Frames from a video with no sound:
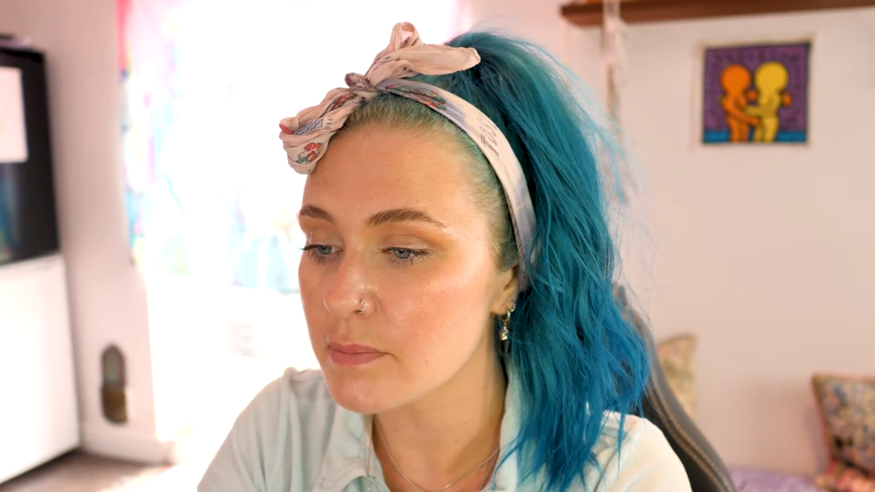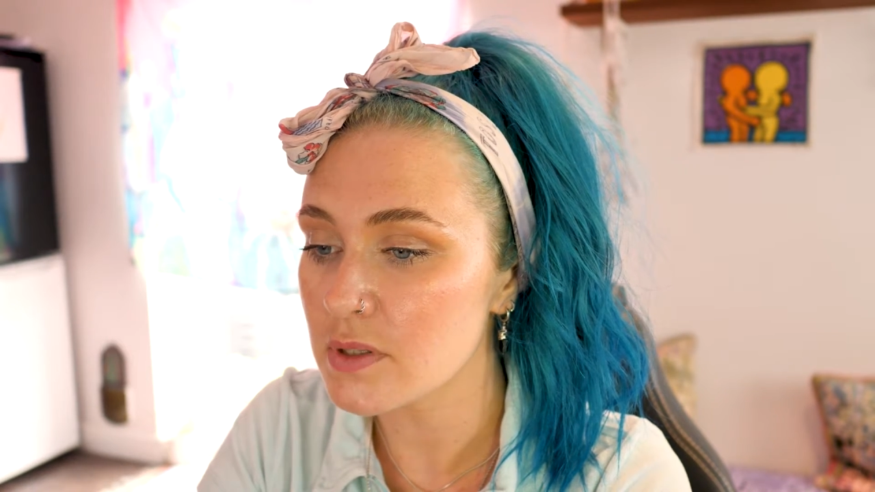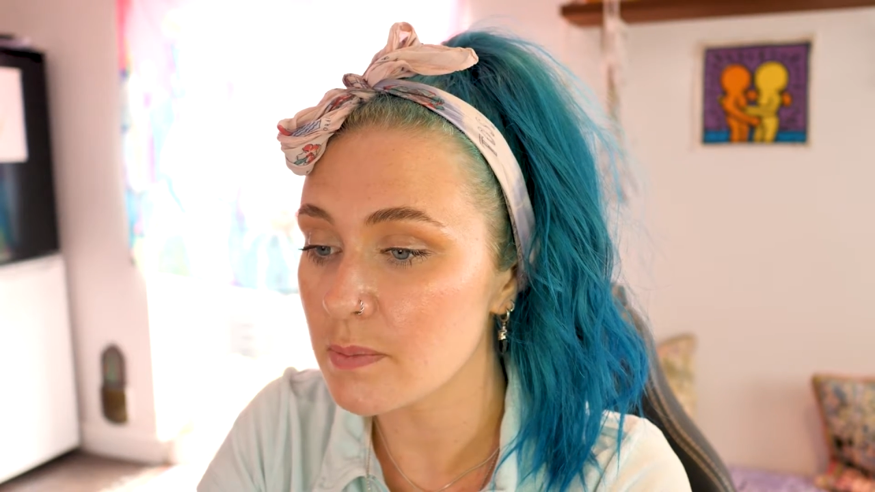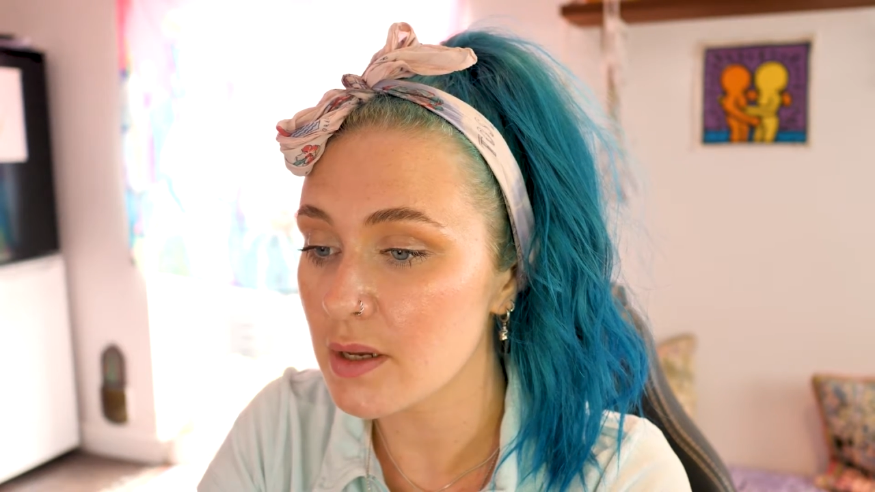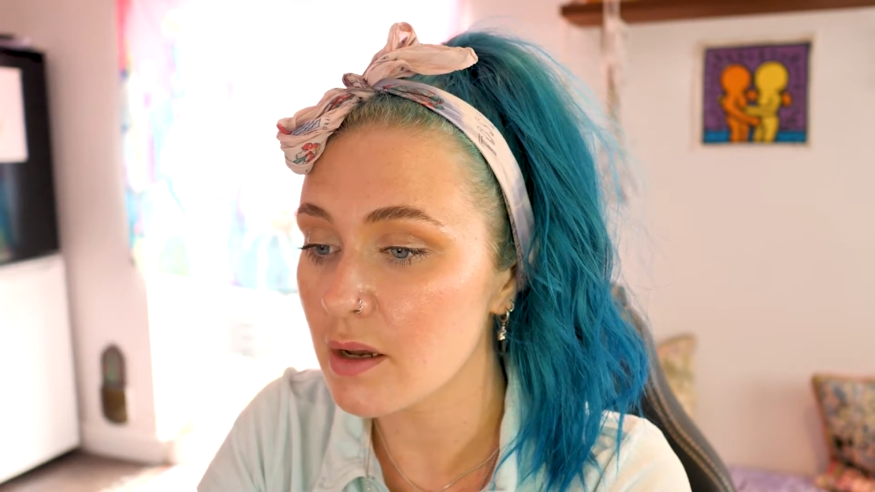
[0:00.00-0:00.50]

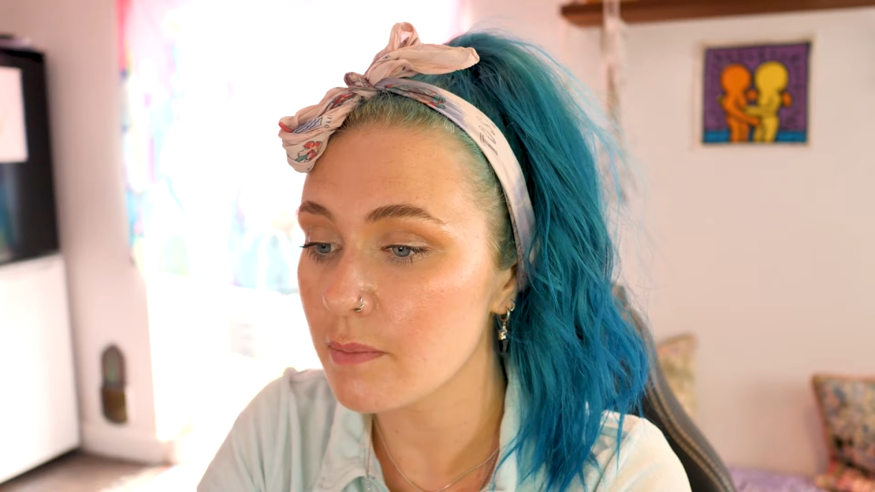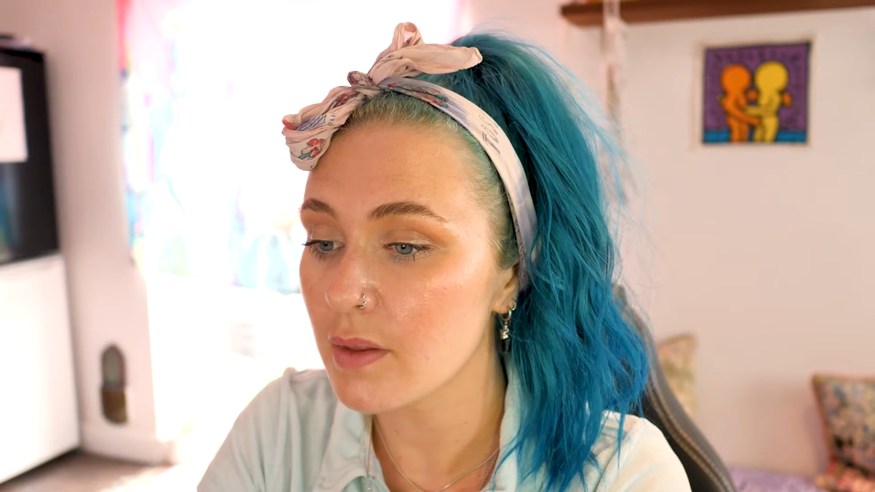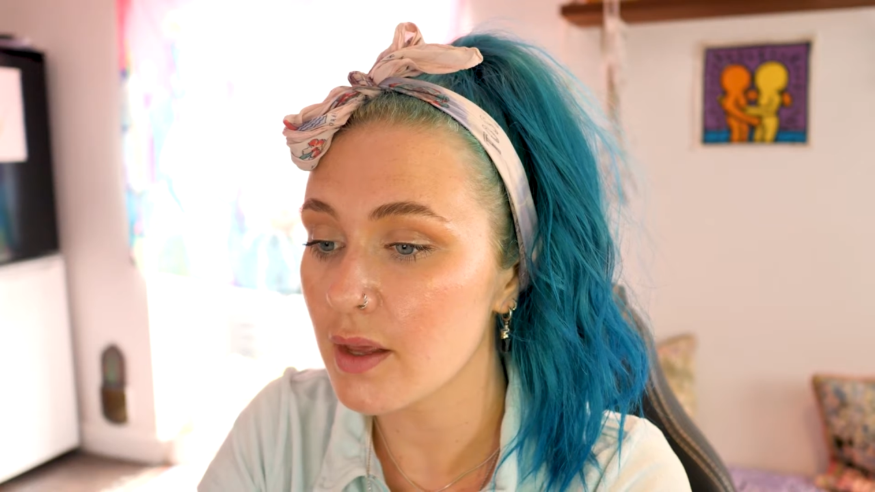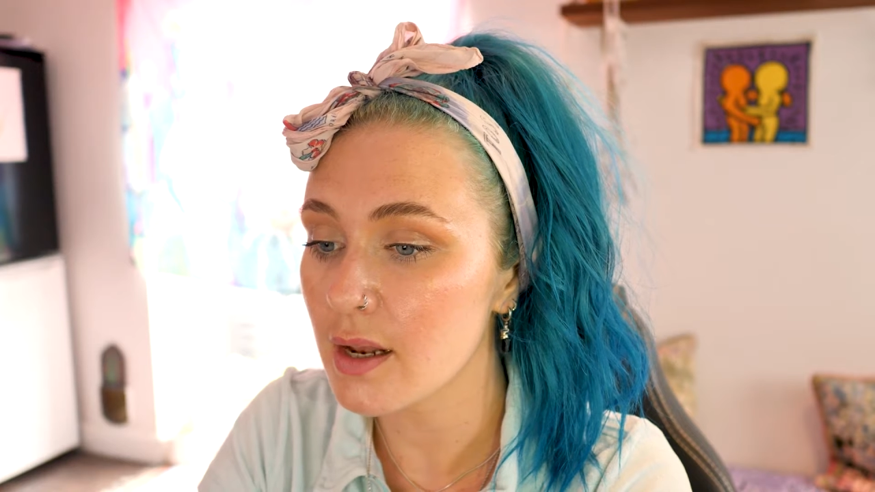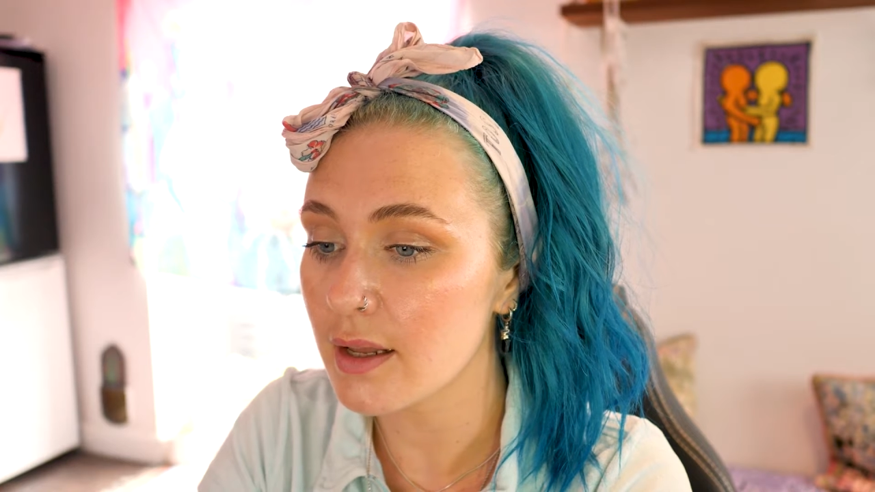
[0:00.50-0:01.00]
speed up the
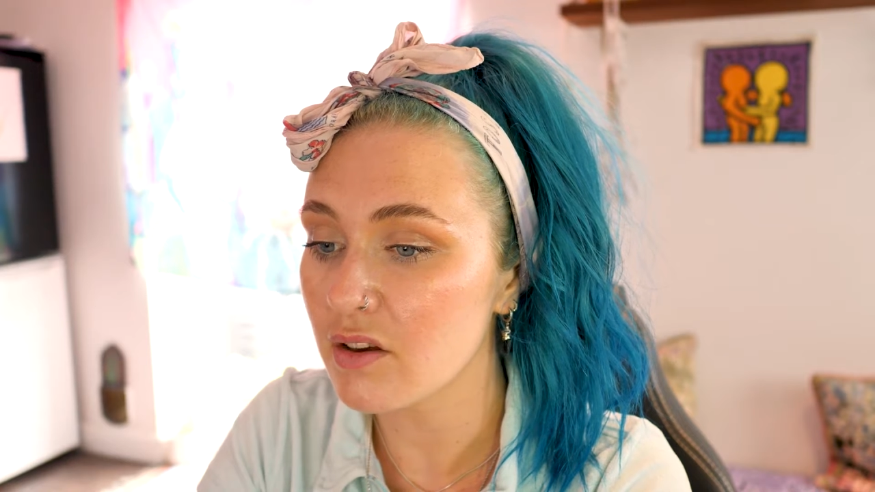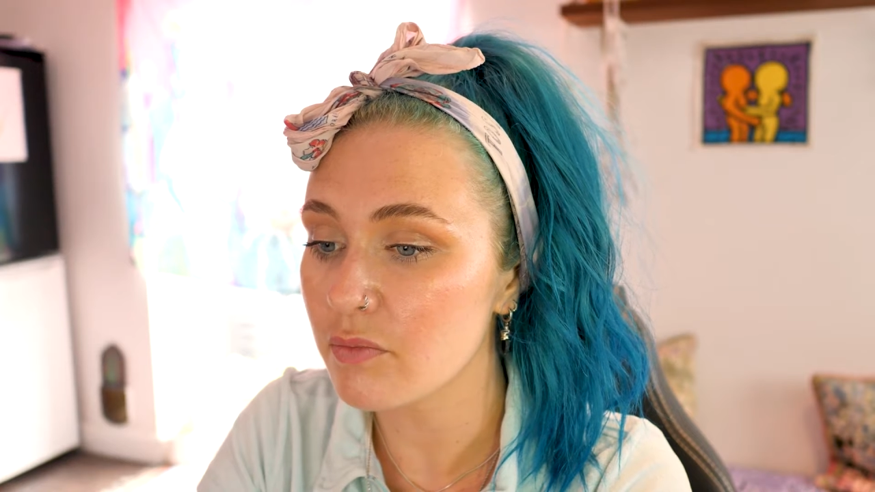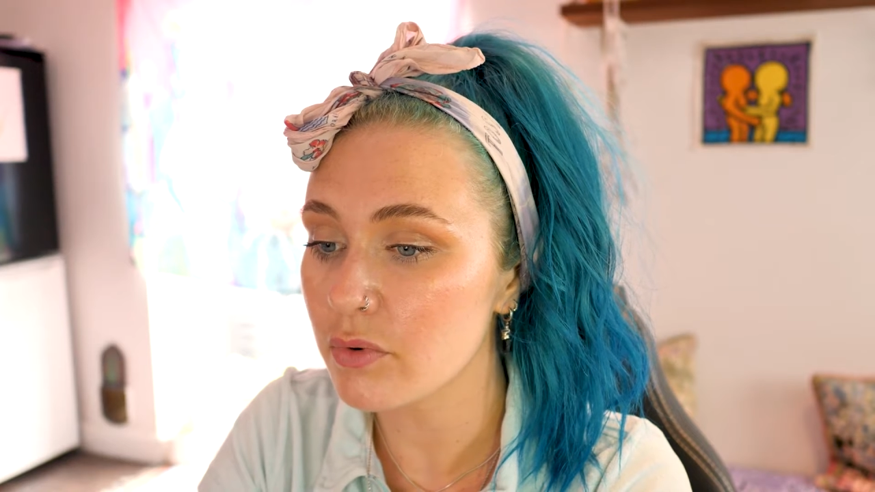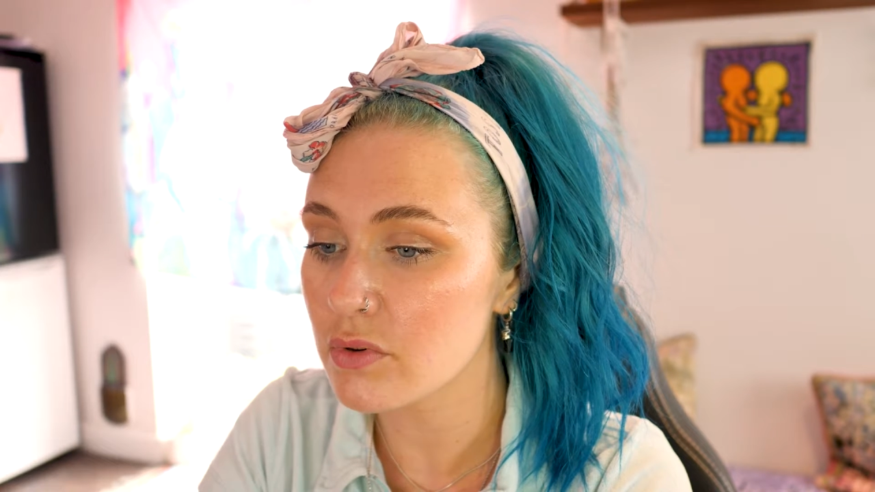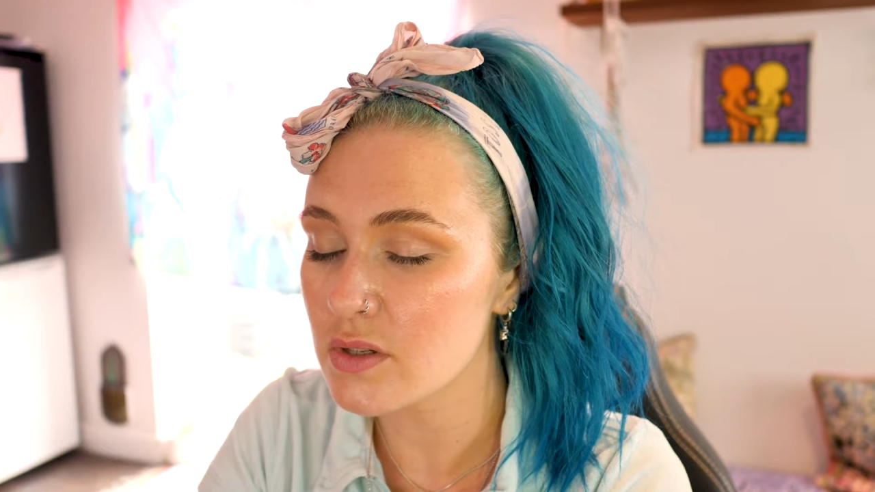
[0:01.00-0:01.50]
healing of
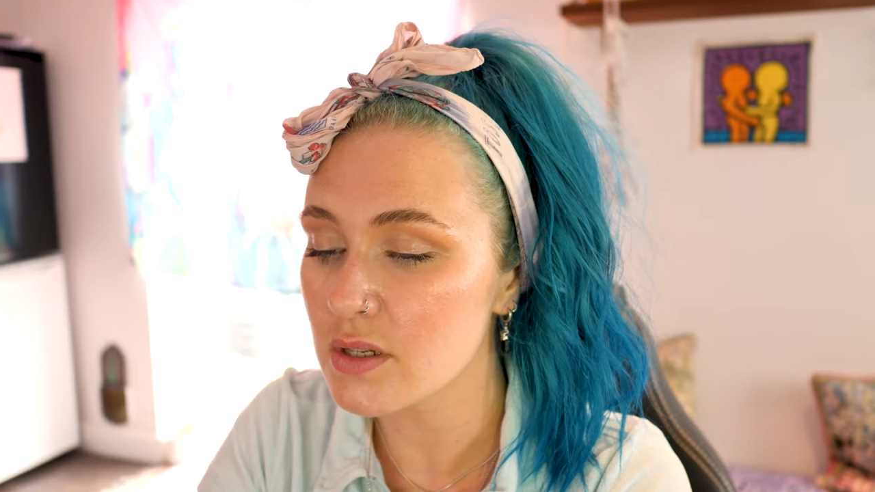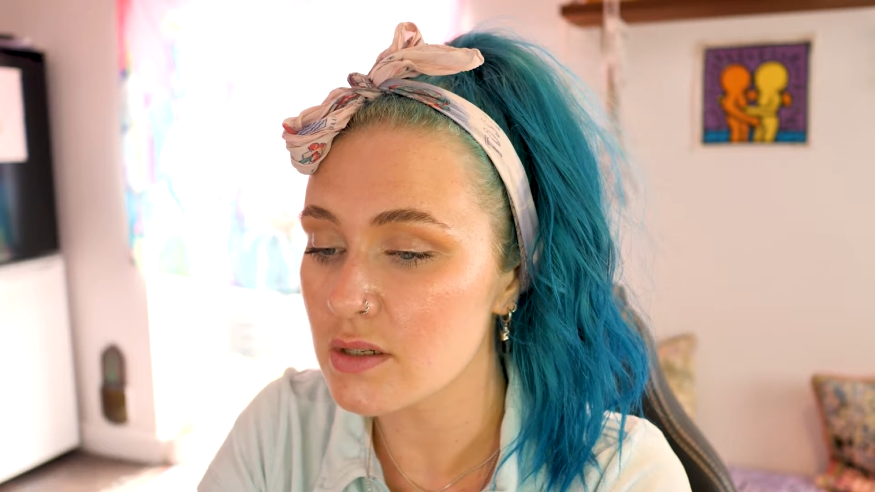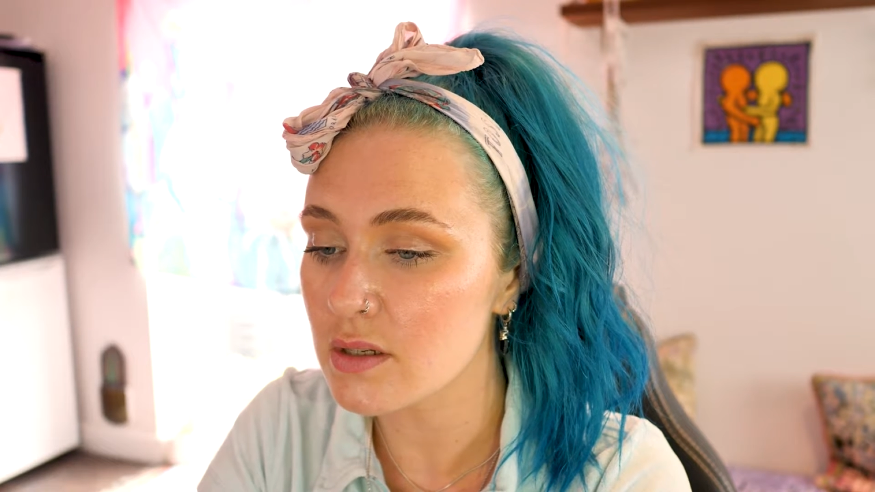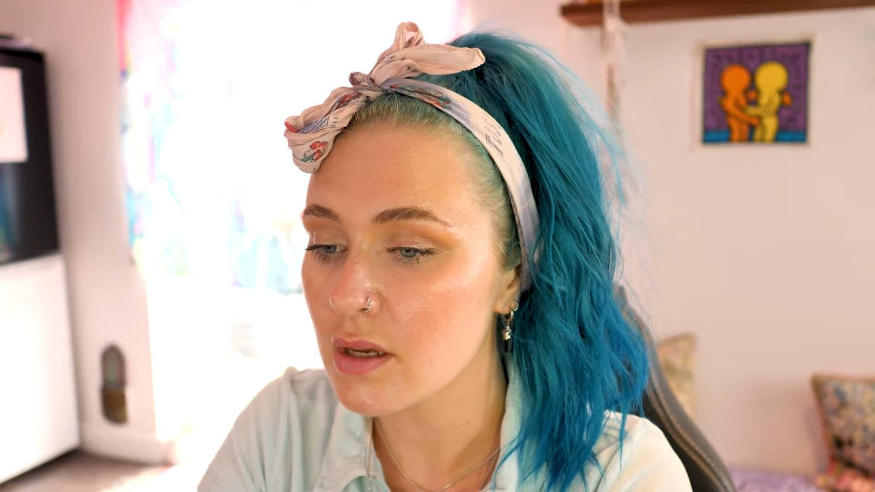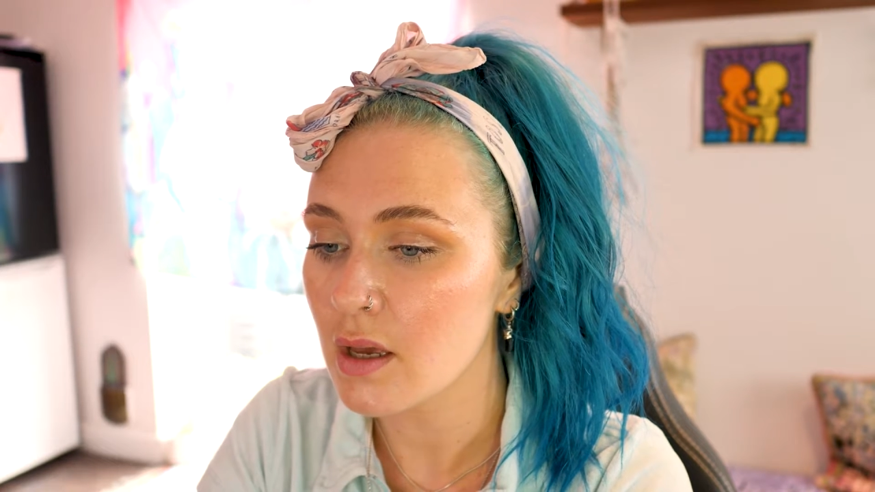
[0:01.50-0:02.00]
bruises